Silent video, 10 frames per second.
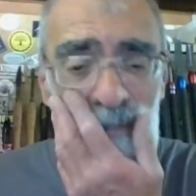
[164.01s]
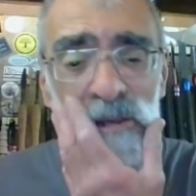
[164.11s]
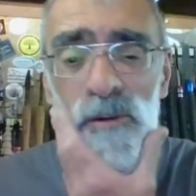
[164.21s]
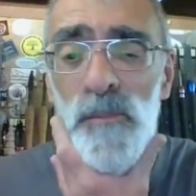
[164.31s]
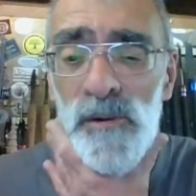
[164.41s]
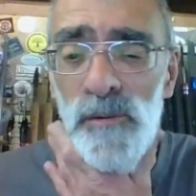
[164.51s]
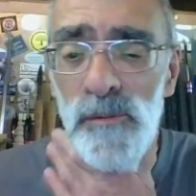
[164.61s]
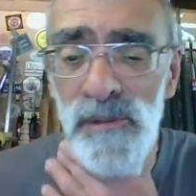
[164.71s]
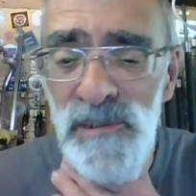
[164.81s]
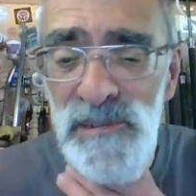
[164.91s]
Hello, Michael.
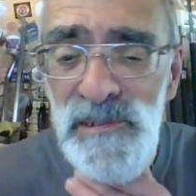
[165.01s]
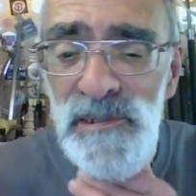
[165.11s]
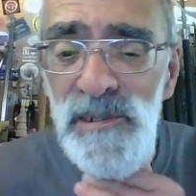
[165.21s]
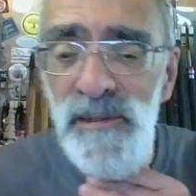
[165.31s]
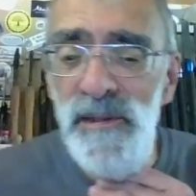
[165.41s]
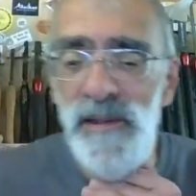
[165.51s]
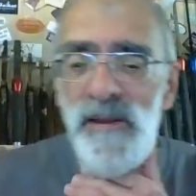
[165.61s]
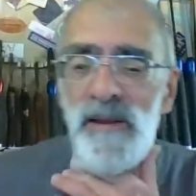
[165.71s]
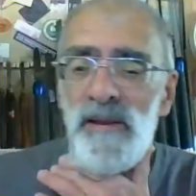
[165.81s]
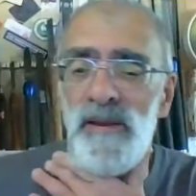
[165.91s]

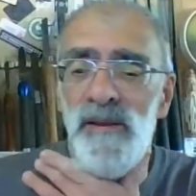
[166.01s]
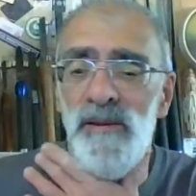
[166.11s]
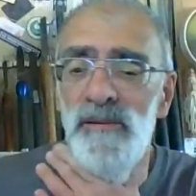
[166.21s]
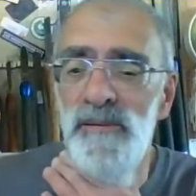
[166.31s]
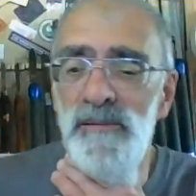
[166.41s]
Uh,